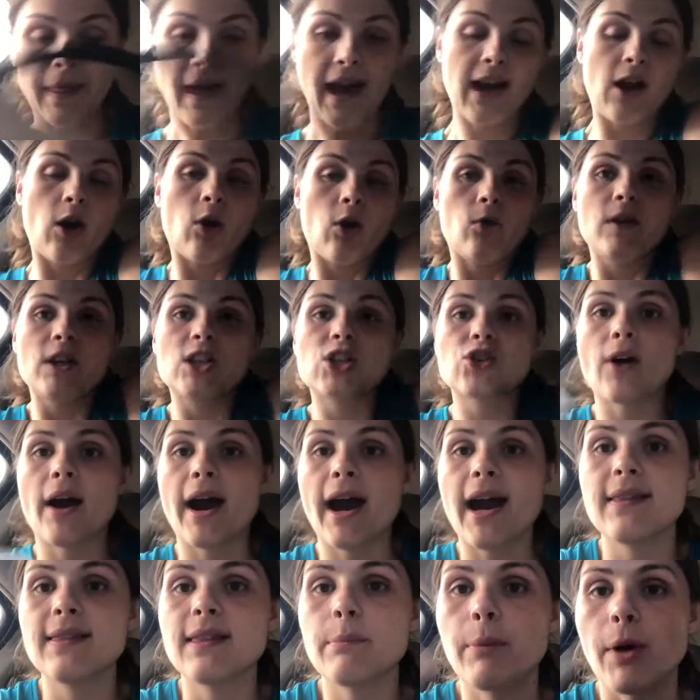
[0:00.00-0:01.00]
I've only
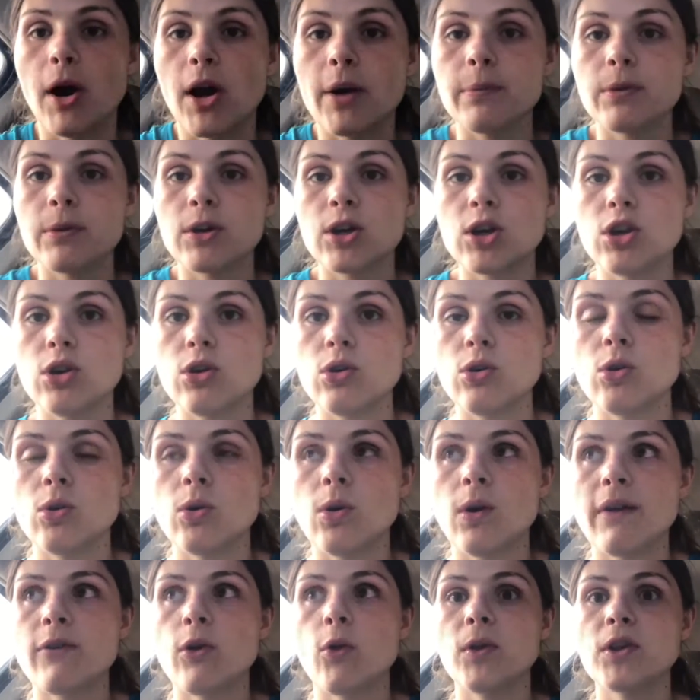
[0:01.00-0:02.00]
tried the
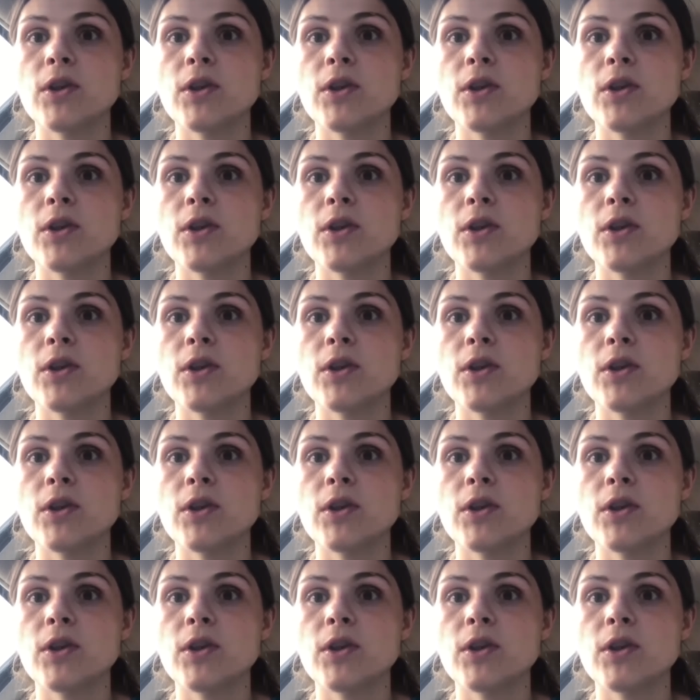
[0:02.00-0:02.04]
barbecue,